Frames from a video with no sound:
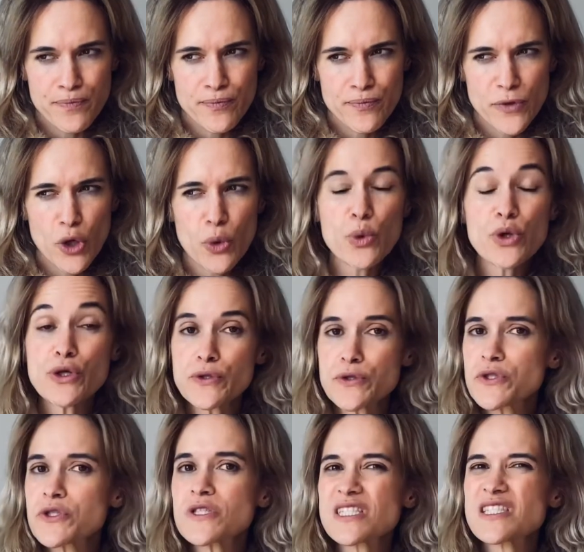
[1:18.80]
We used
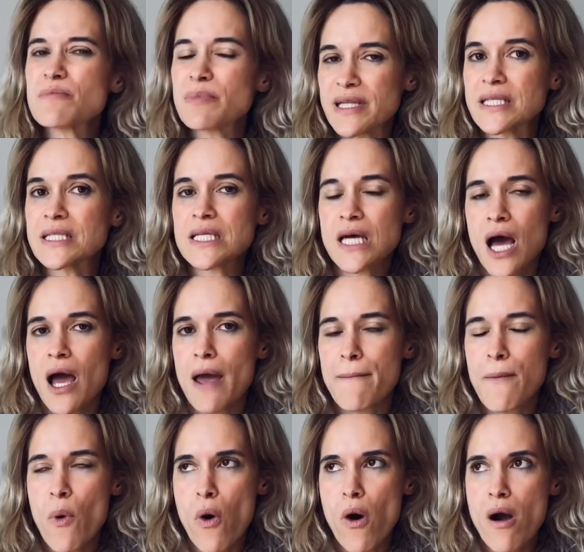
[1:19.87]
to split time
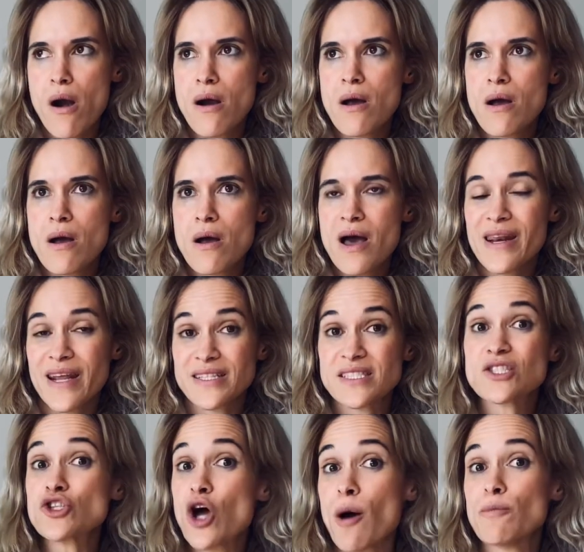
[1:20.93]
more, and I
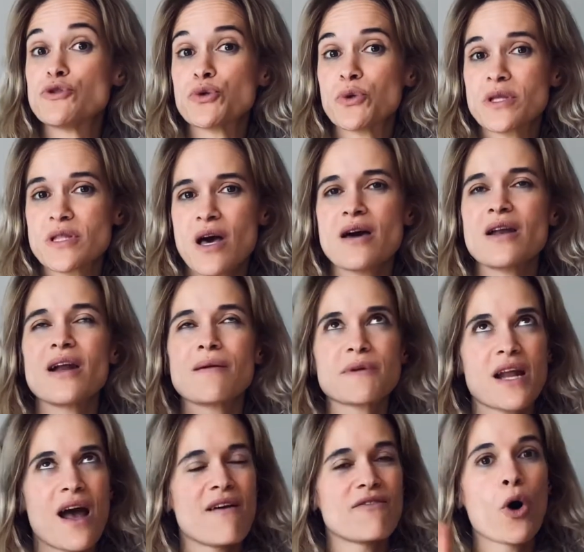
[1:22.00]
stopped doing that, and I'm going
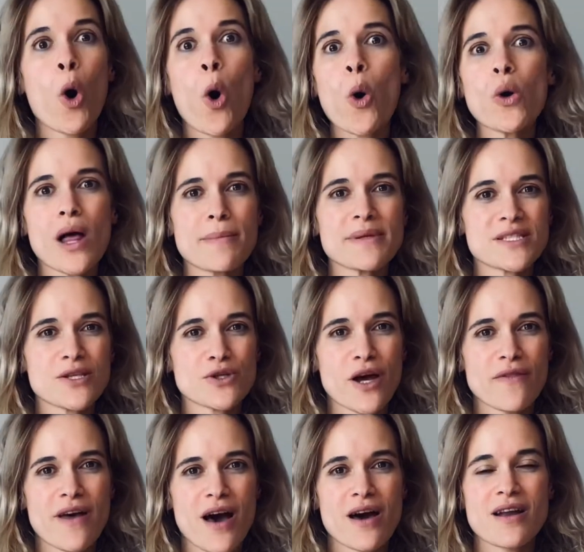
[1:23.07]
to have a whole episode on
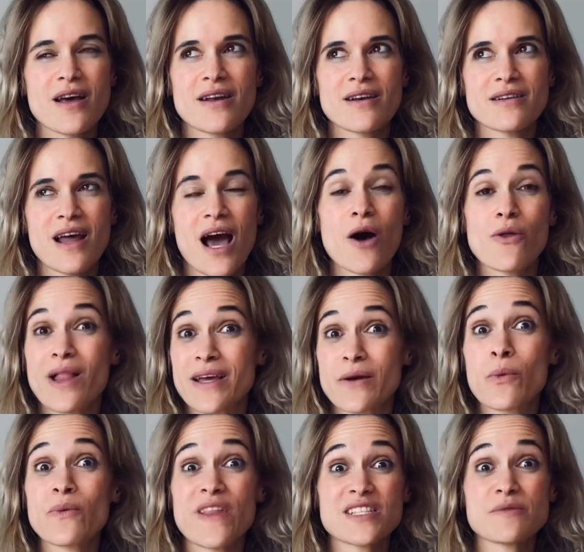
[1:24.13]
that and how like
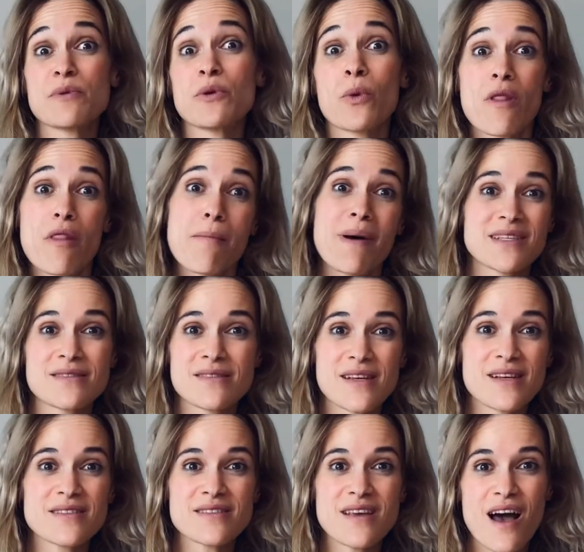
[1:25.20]
that's been one of the best
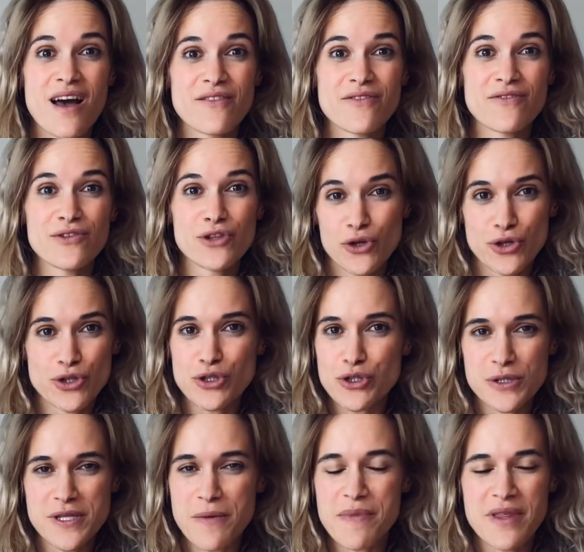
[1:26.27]
things I've learned or
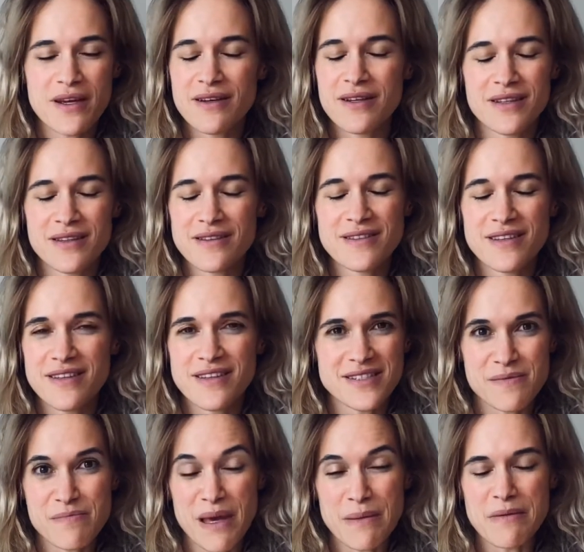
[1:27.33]
something in this
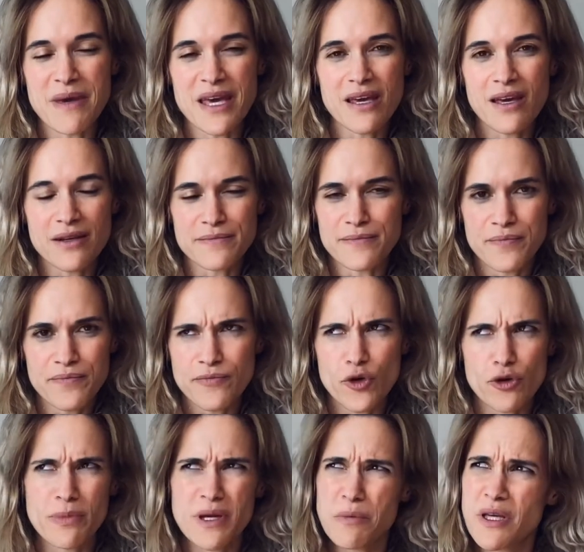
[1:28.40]
baby making or
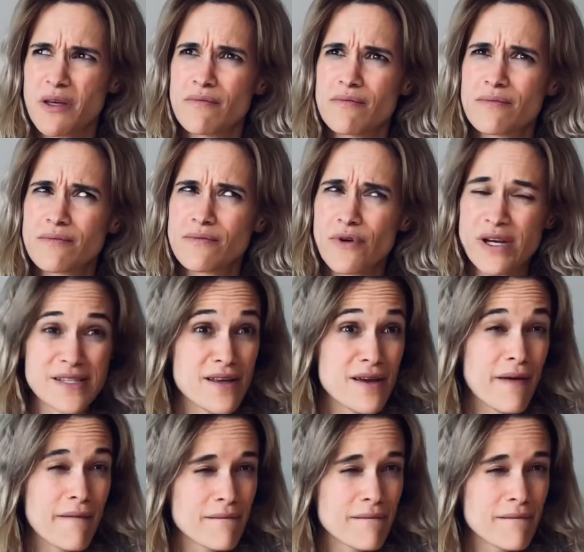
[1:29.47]
baby raising